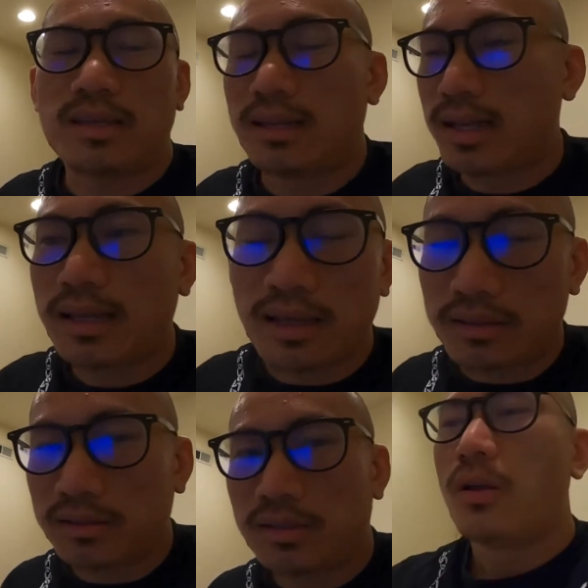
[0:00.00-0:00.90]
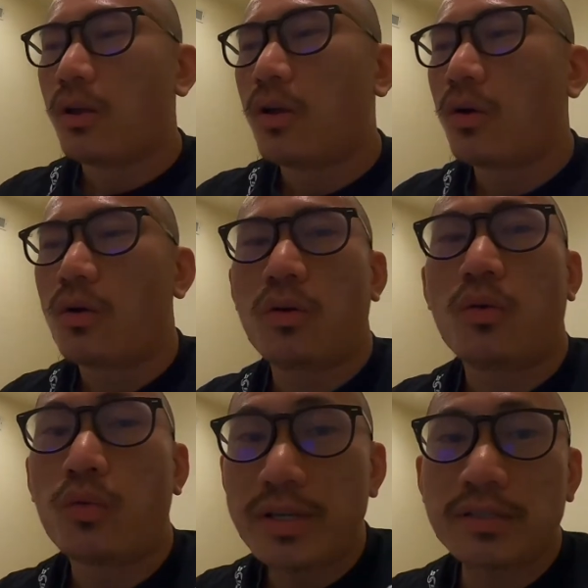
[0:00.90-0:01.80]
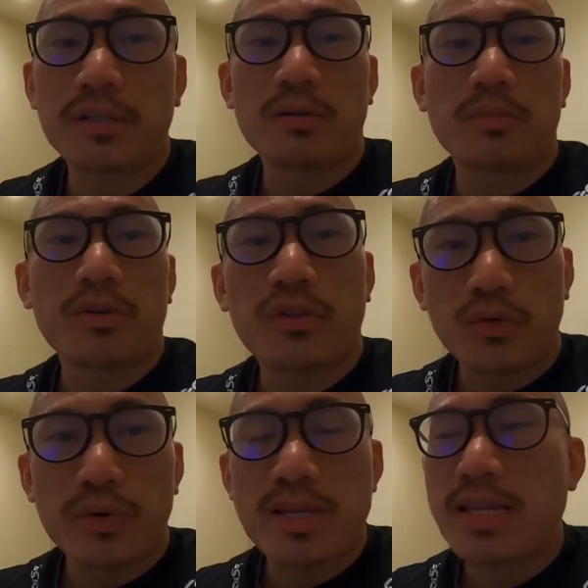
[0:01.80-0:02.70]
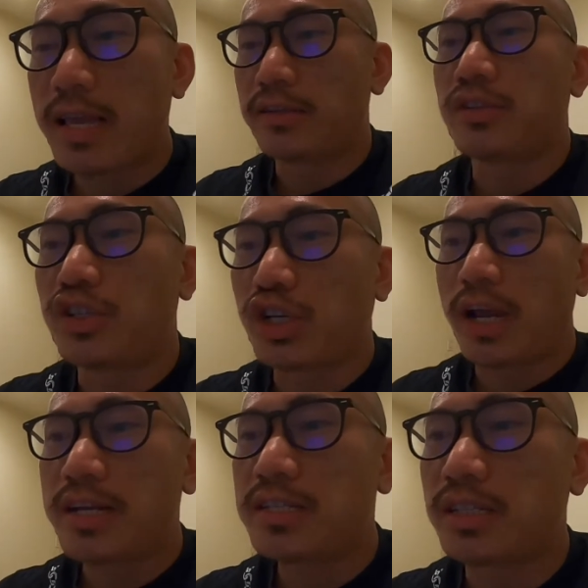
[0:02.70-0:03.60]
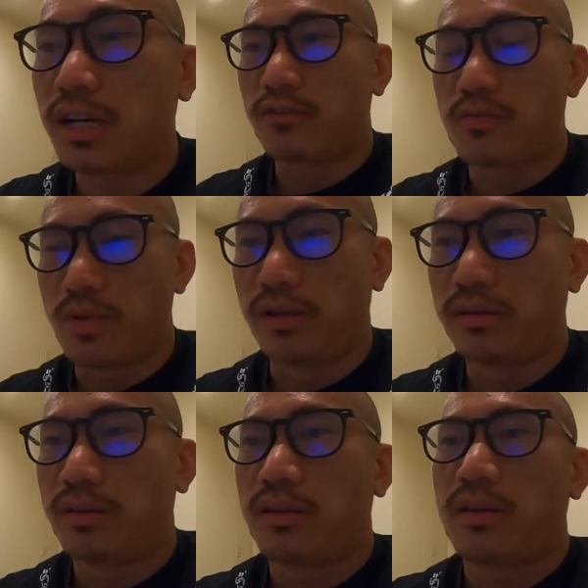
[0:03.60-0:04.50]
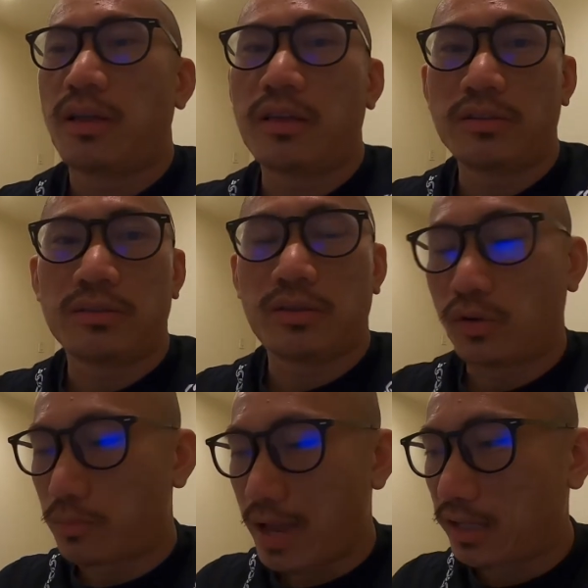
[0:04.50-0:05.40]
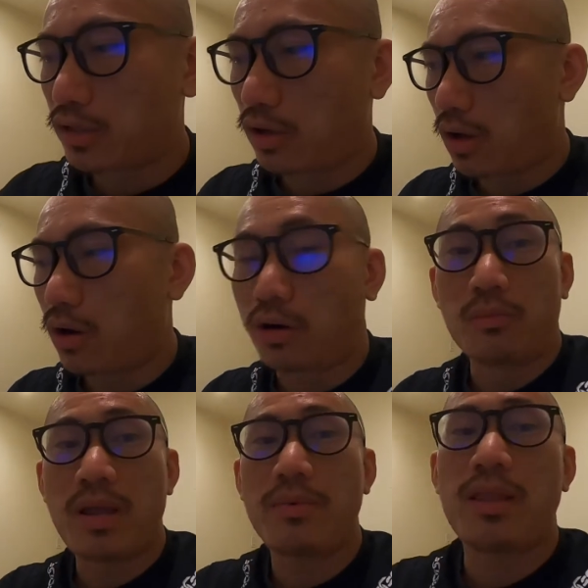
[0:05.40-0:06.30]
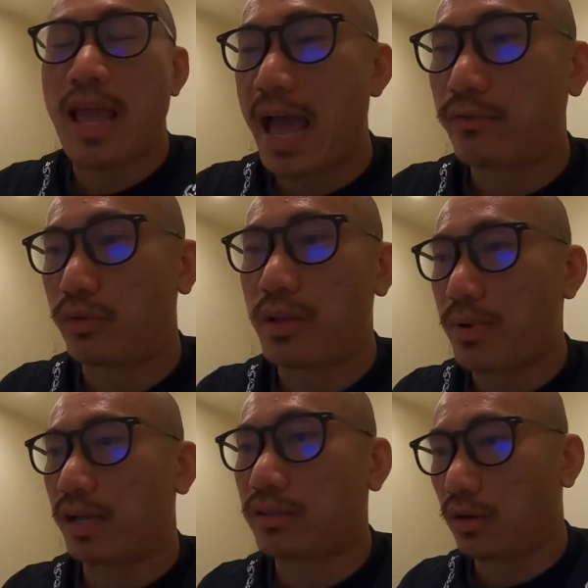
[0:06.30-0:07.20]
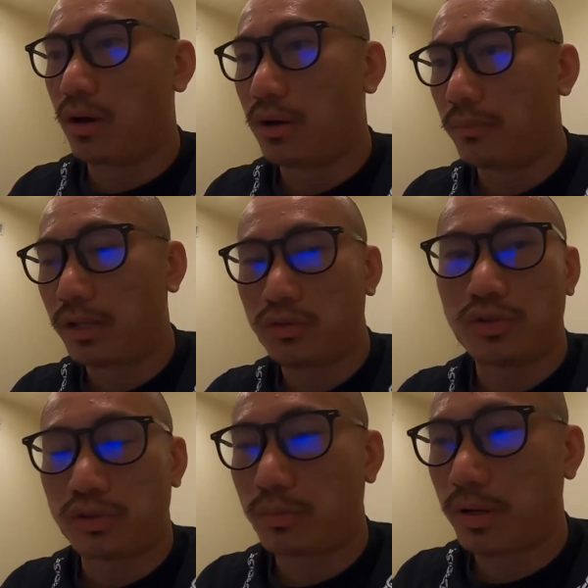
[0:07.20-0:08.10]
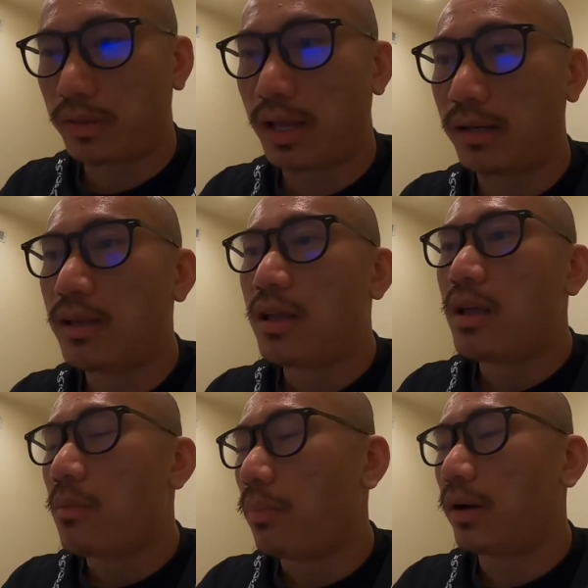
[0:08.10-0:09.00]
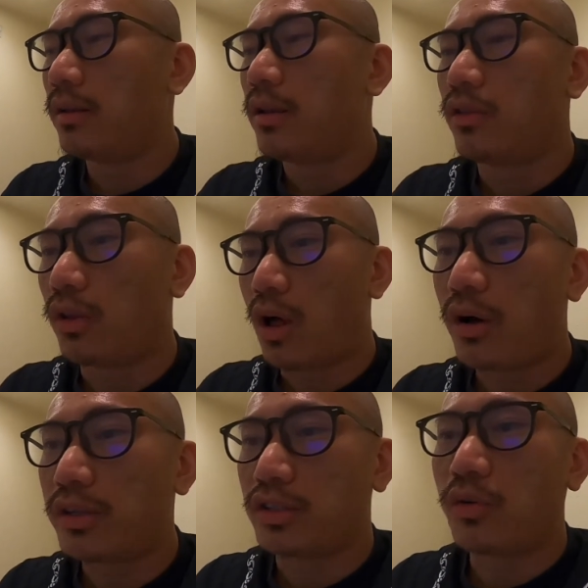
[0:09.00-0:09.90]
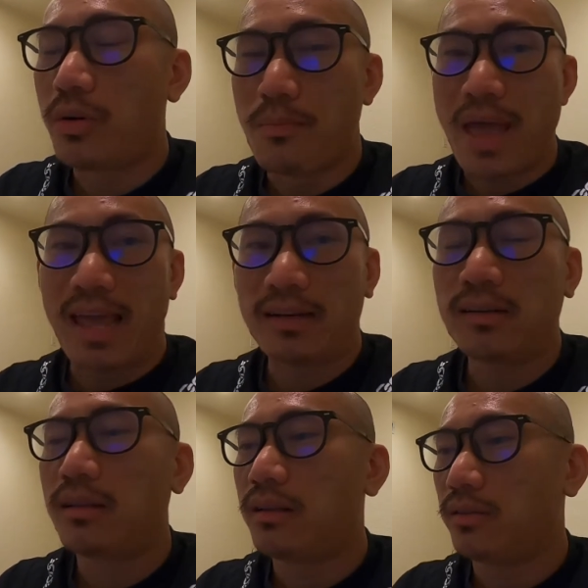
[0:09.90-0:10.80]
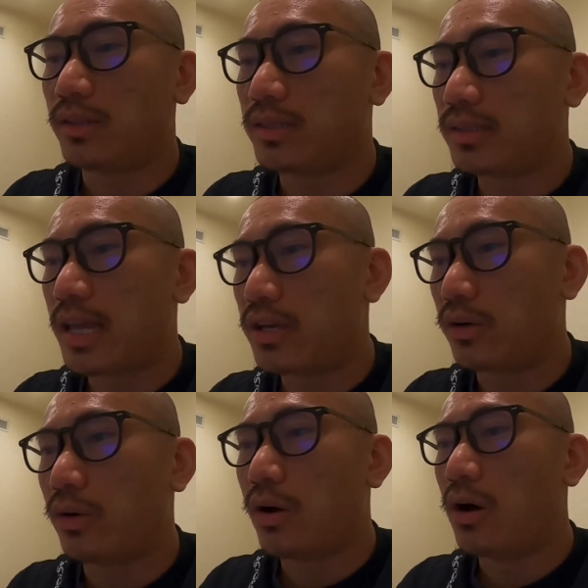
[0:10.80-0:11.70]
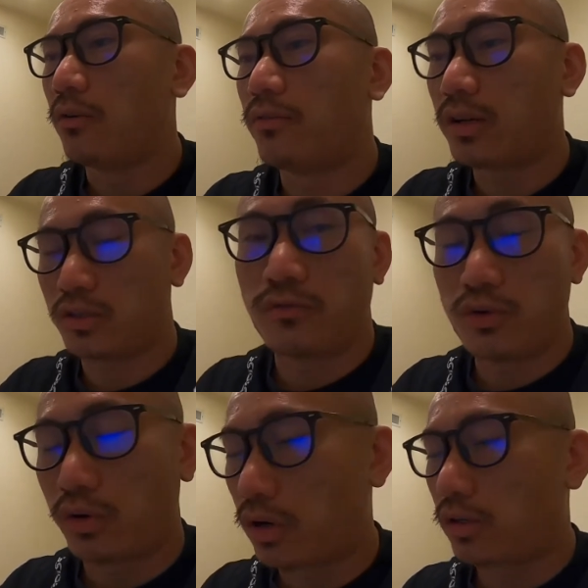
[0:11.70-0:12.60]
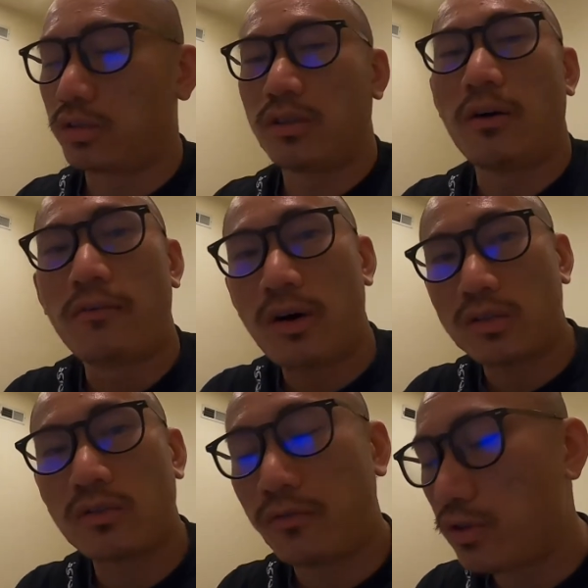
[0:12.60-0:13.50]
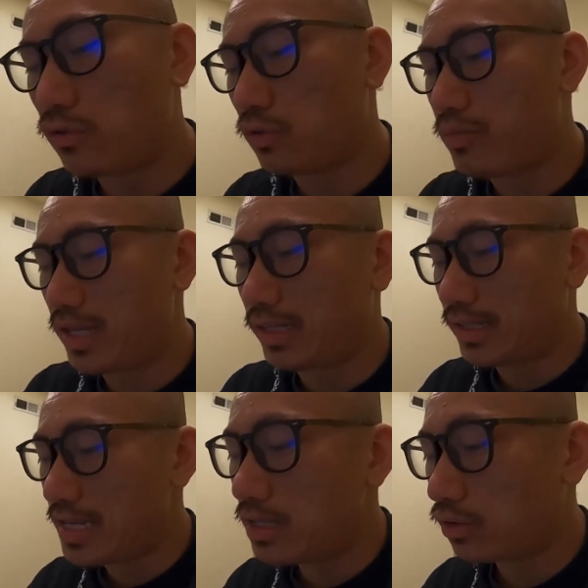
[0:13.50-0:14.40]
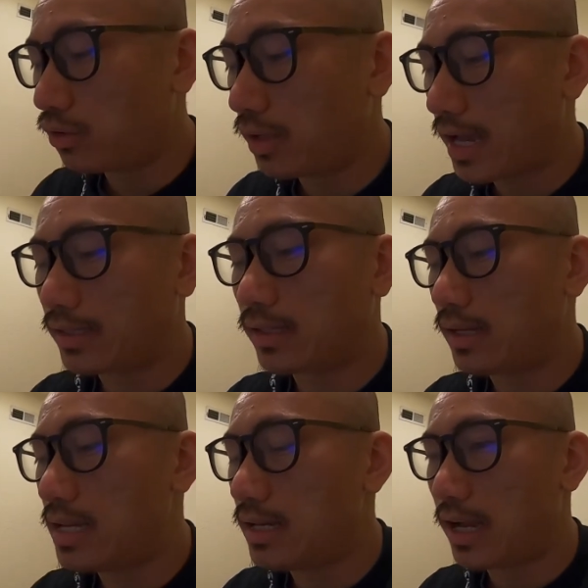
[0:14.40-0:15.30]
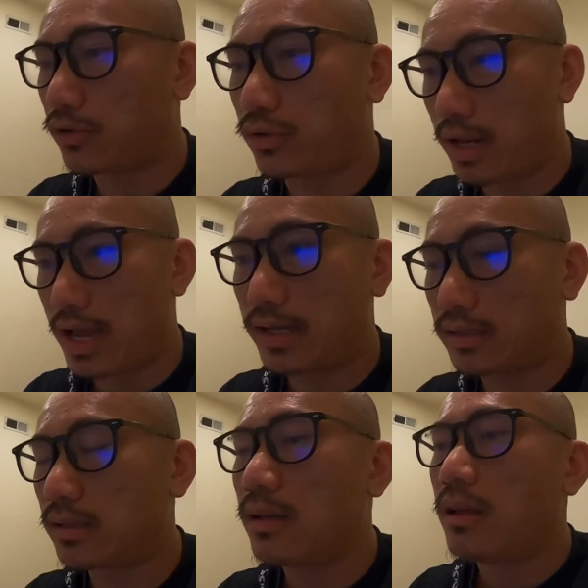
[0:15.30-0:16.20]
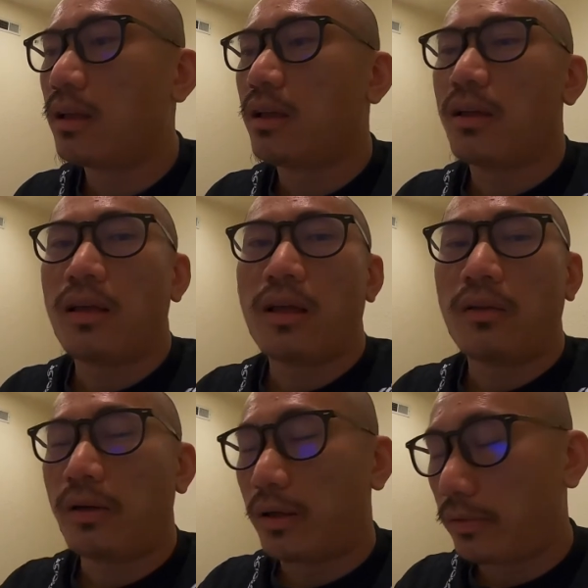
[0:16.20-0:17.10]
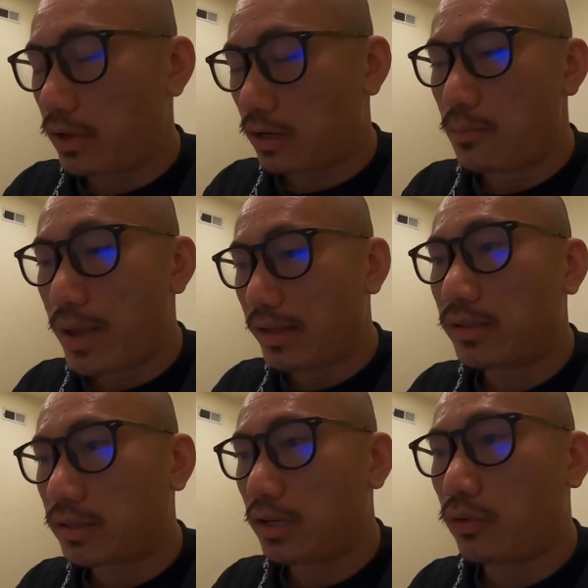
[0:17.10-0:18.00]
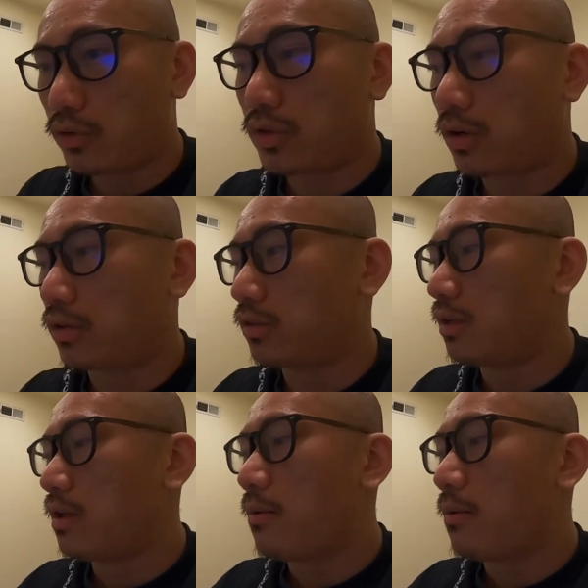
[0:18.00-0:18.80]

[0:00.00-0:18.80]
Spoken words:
and decades. Reason number three is the Chinese government is going to pass a law, or maybe they have already passed a law. I'm not too sure about that. But the law is going to ban the sale of fossil fuel cars. Now, fossil fuels being diesel, gasoline, natural gas, they're going to ban the sale of those cars